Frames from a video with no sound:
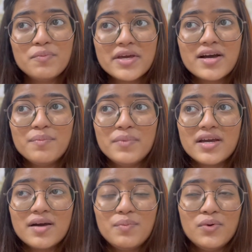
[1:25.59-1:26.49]
makeup
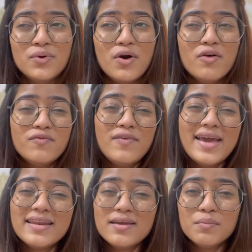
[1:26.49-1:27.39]
look or
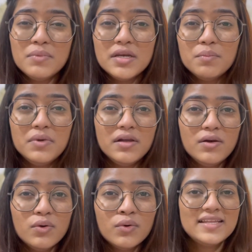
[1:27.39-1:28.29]
very minimal
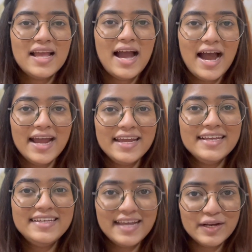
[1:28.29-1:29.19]
look,
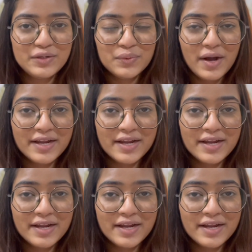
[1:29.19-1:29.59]
I get you.